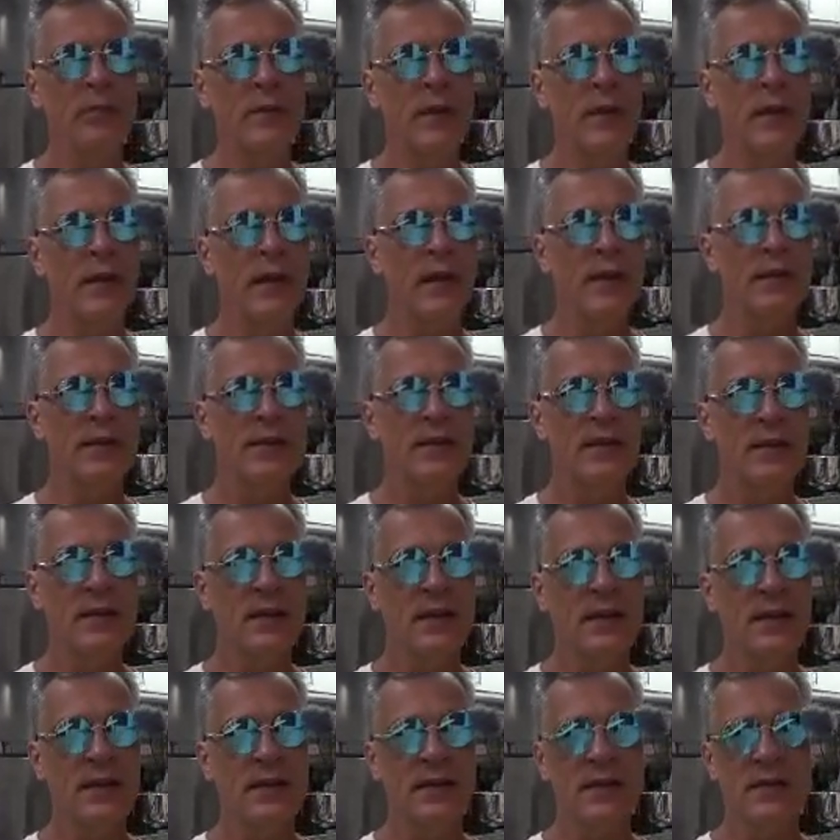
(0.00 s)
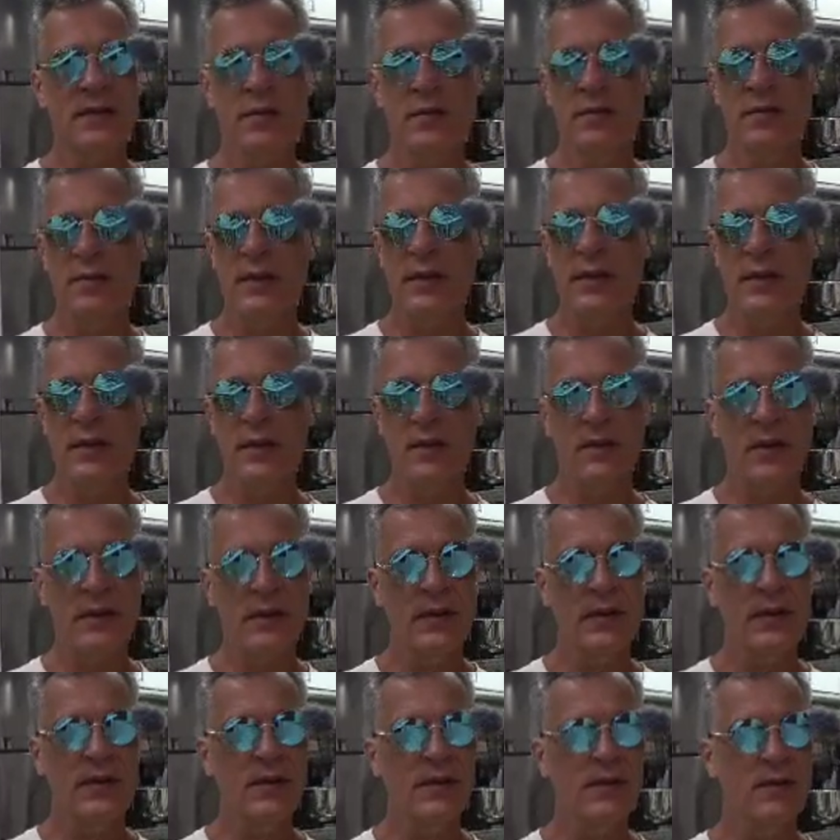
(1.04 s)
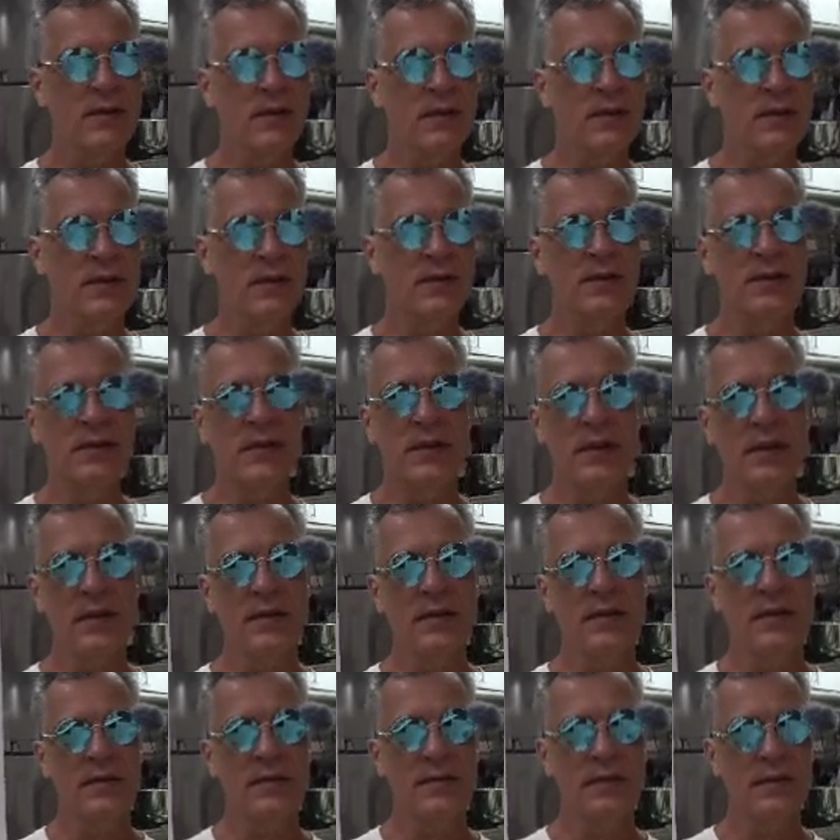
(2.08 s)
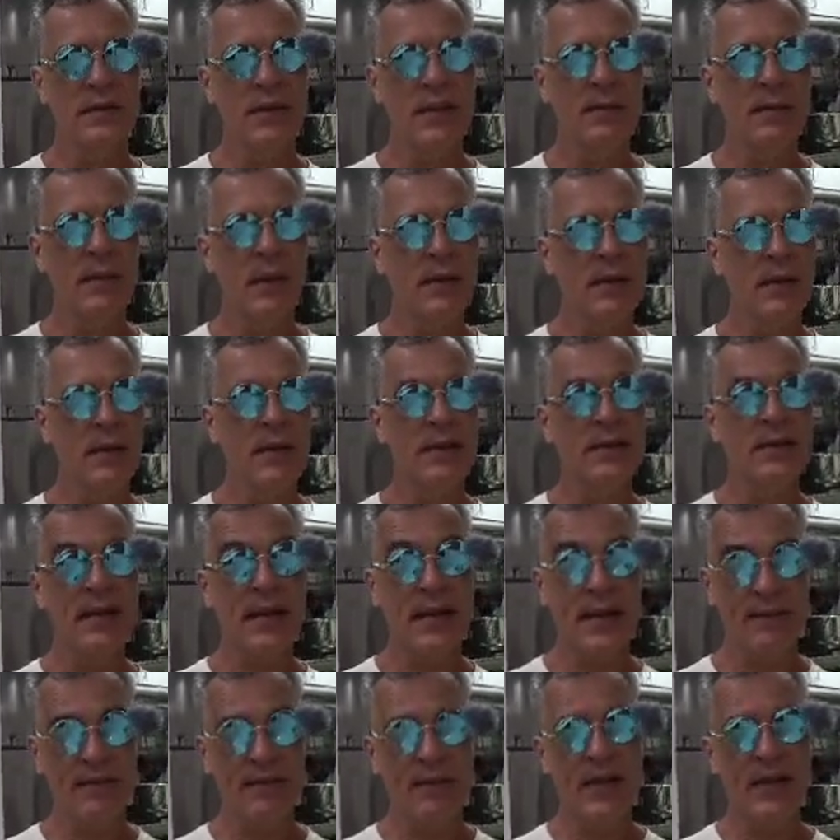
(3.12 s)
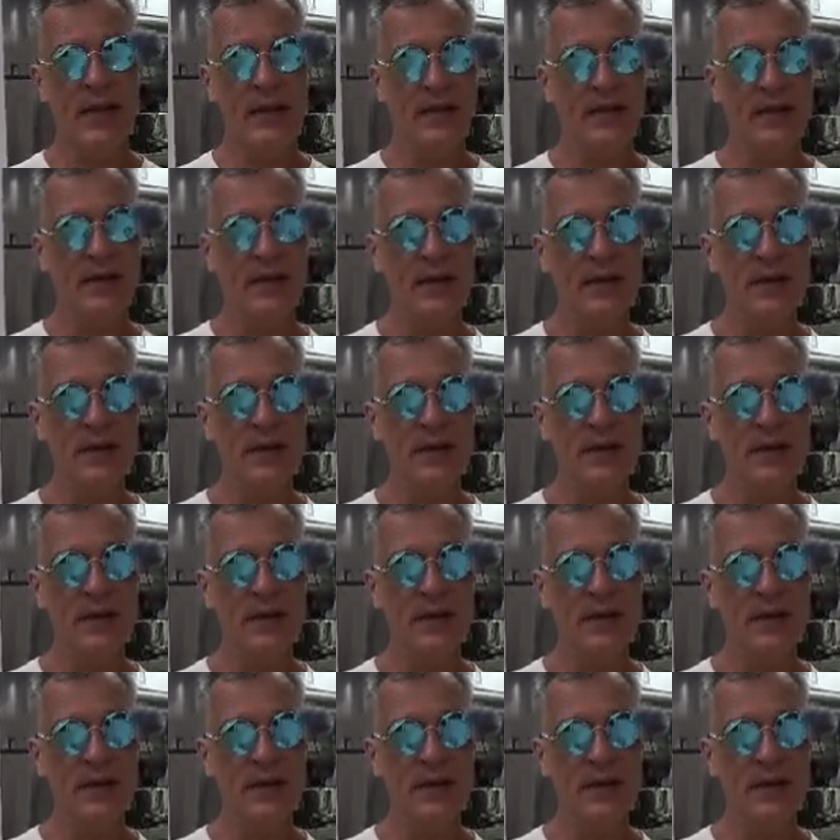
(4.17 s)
And I said, excuse me, little one, could you tell them I'd like to have that